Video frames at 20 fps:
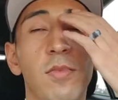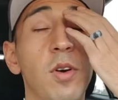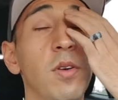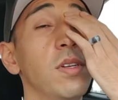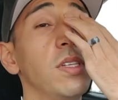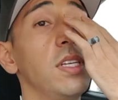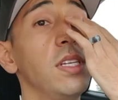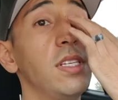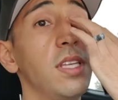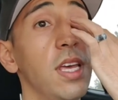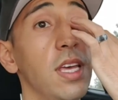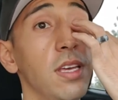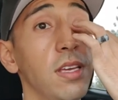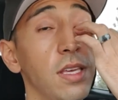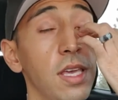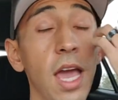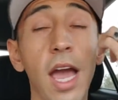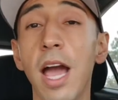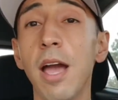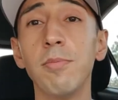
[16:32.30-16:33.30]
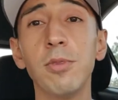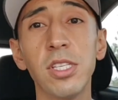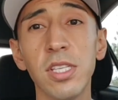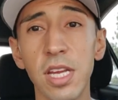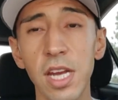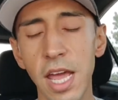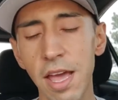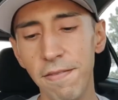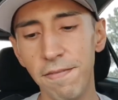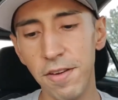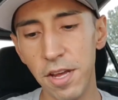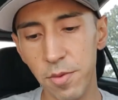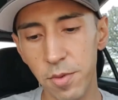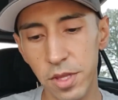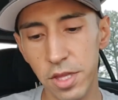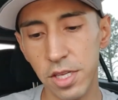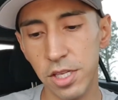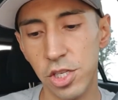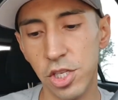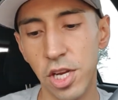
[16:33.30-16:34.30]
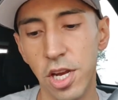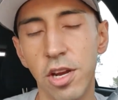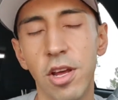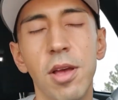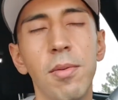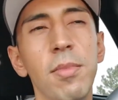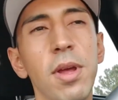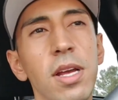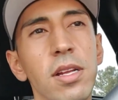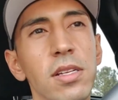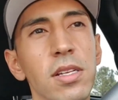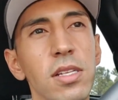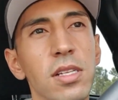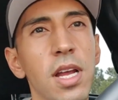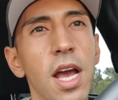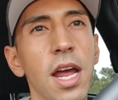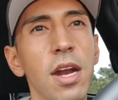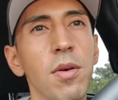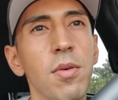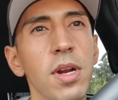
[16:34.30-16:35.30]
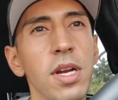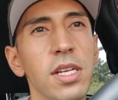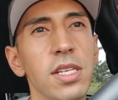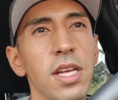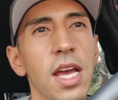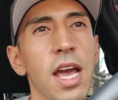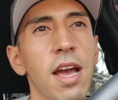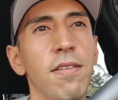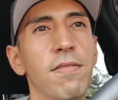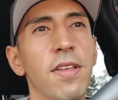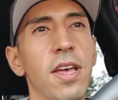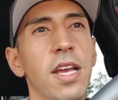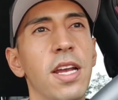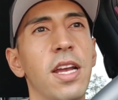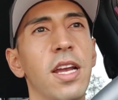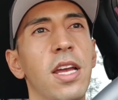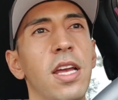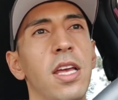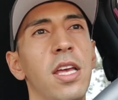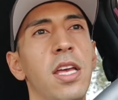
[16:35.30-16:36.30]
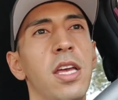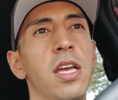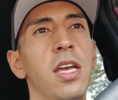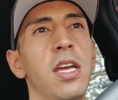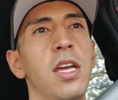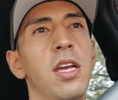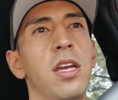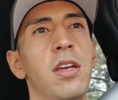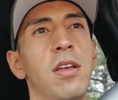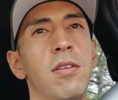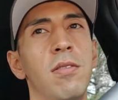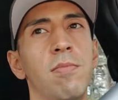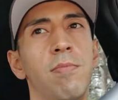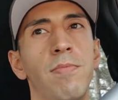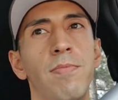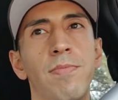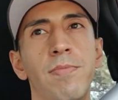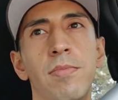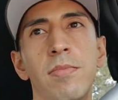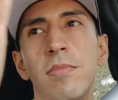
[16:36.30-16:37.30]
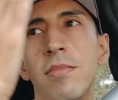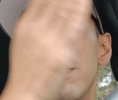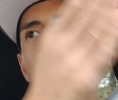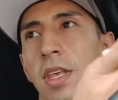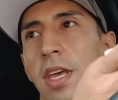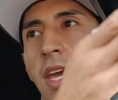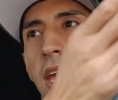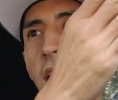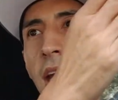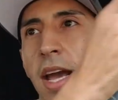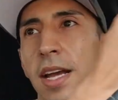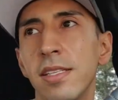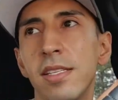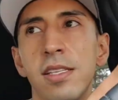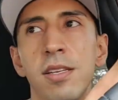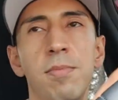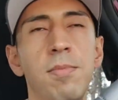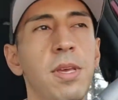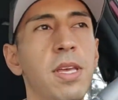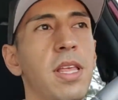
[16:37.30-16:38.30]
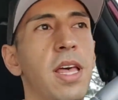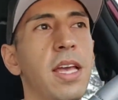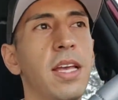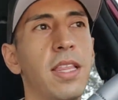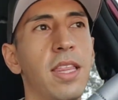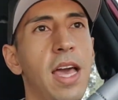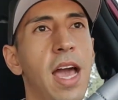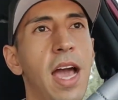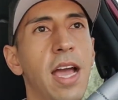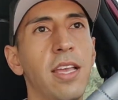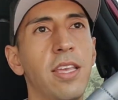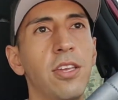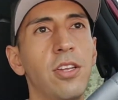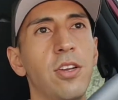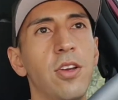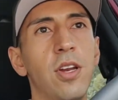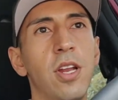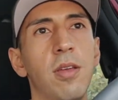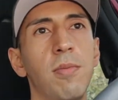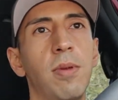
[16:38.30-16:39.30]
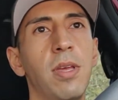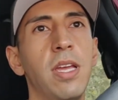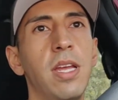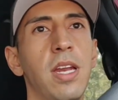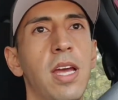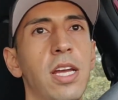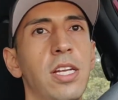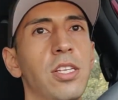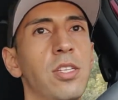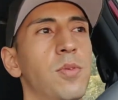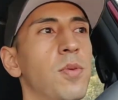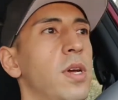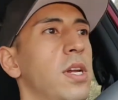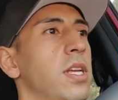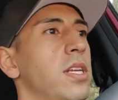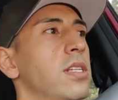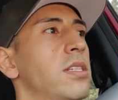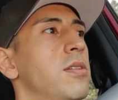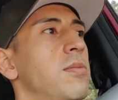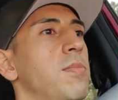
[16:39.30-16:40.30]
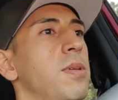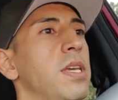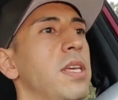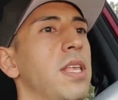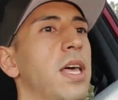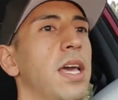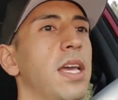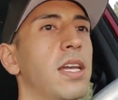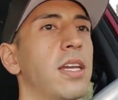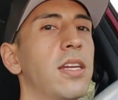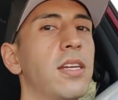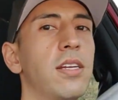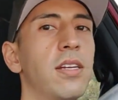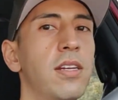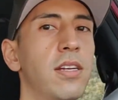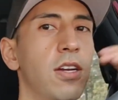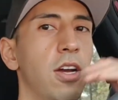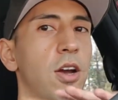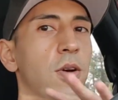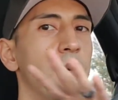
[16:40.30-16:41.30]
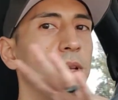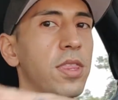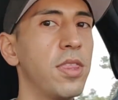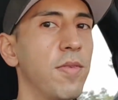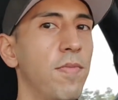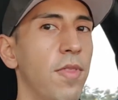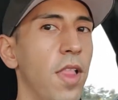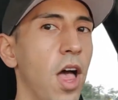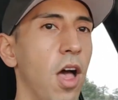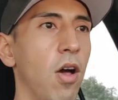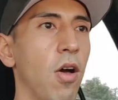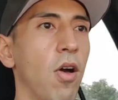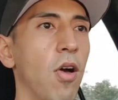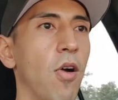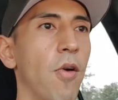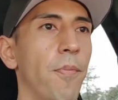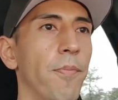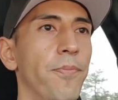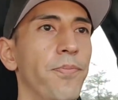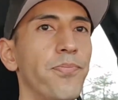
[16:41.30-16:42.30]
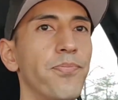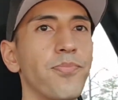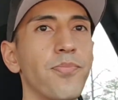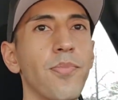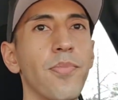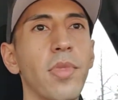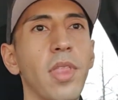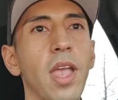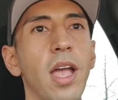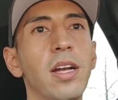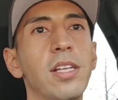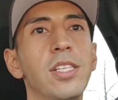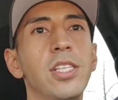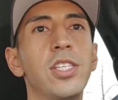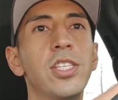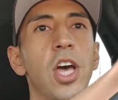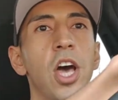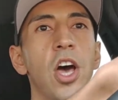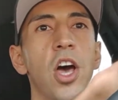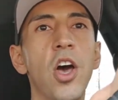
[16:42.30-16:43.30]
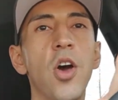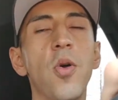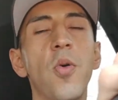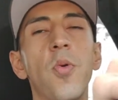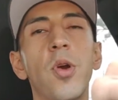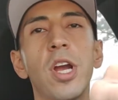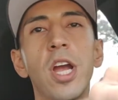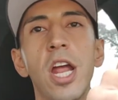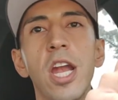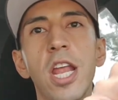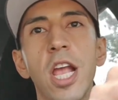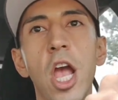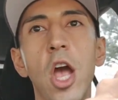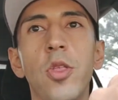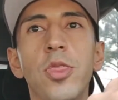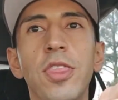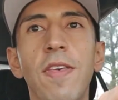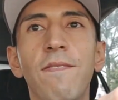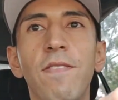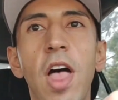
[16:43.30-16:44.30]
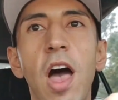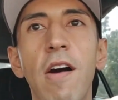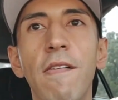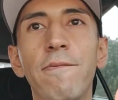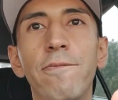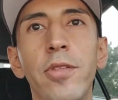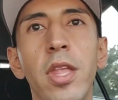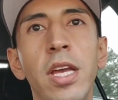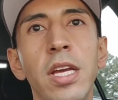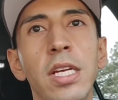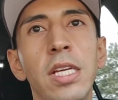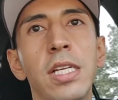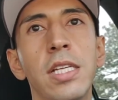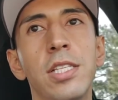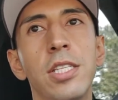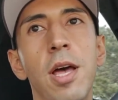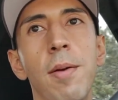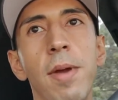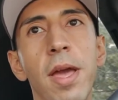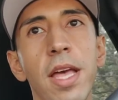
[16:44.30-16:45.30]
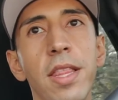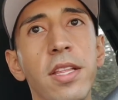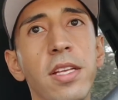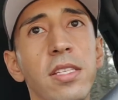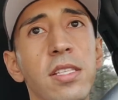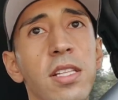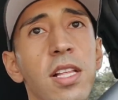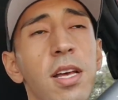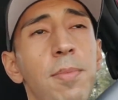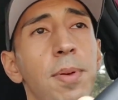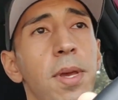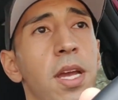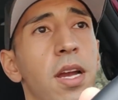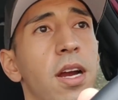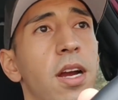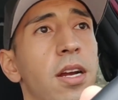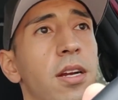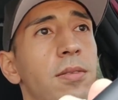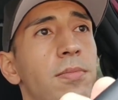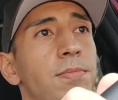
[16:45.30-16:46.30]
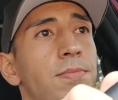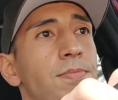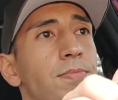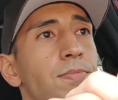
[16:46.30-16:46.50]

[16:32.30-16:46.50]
What was I saying? Yeah, I'm just gonna have fun with this channel. I don't want it to have like, it has to be like that. You know what I mean? I just want it to be like, go with the flow. So we're gonna go with the flow. So I'm gonna end this clip here.